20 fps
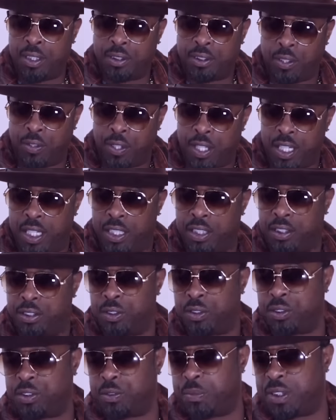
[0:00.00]
So he
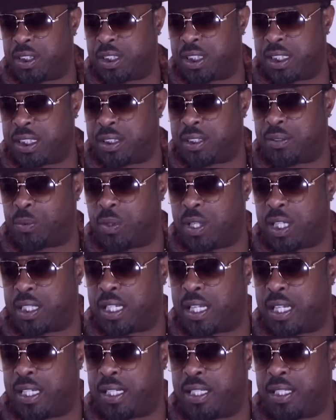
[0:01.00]
introduced me to this
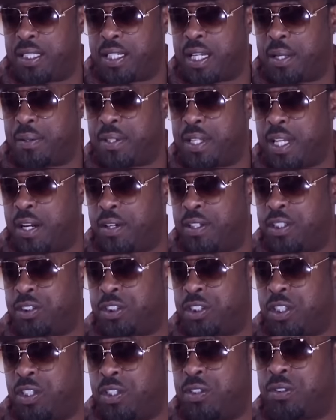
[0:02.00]
one lady named
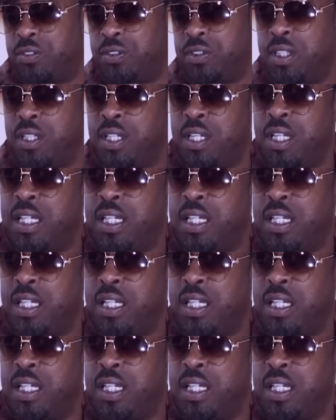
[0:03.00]
Karen Jones.